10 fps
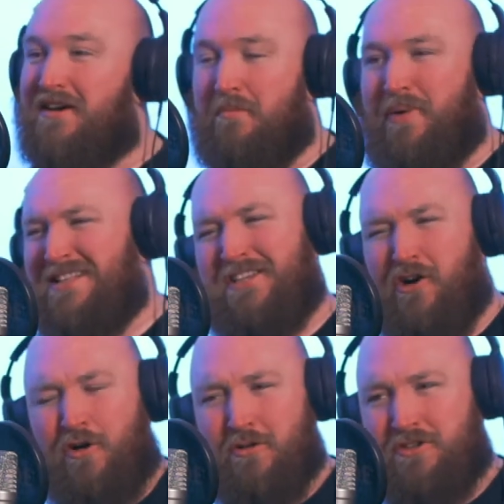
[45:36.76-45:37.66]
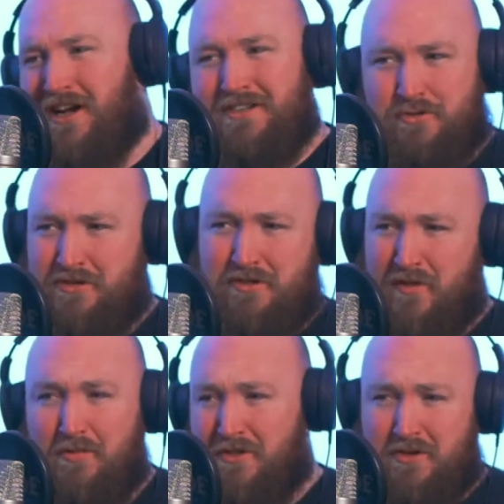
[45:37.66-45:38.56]
the competing oil giant across the
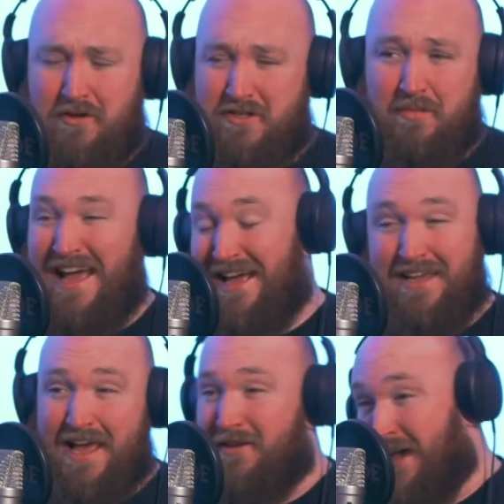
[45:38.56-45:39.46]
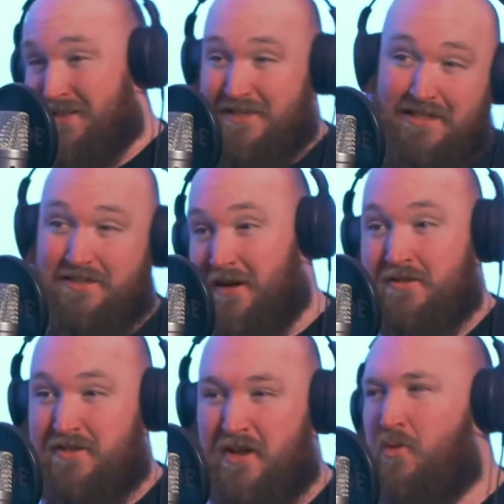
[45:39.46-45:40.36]
road has got someone handing out hand
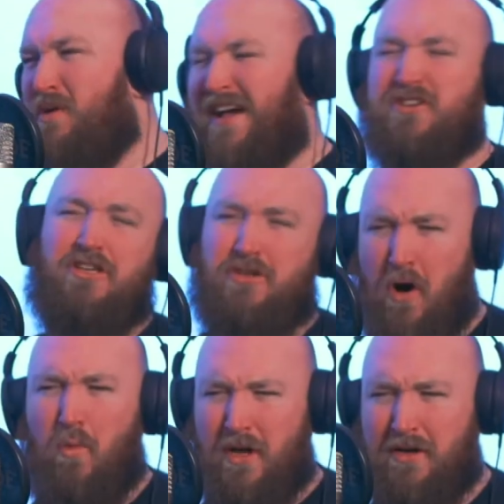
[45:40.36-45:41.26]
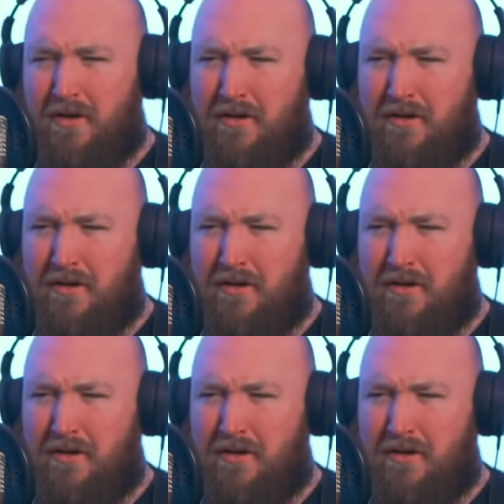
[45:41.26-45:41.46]
sanitizers. We've actually got one.